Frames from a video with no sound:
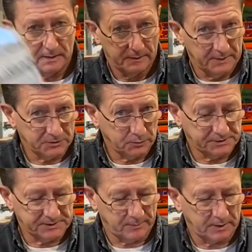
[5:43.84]
This one's
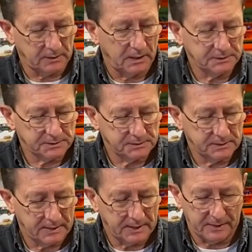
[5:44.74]
semi-gloss,
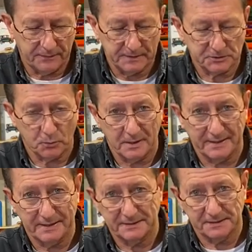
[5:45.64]
and this one
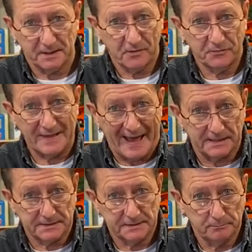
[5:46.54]
is
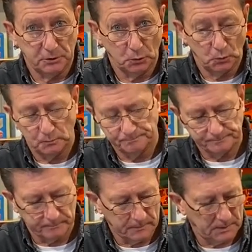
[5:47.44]
flat blue.
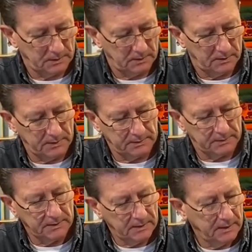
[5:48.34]
All right,
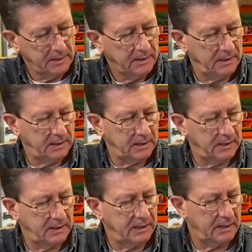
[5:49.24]

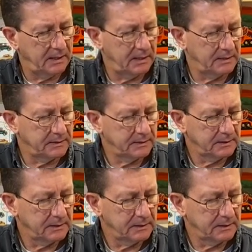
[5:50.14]
and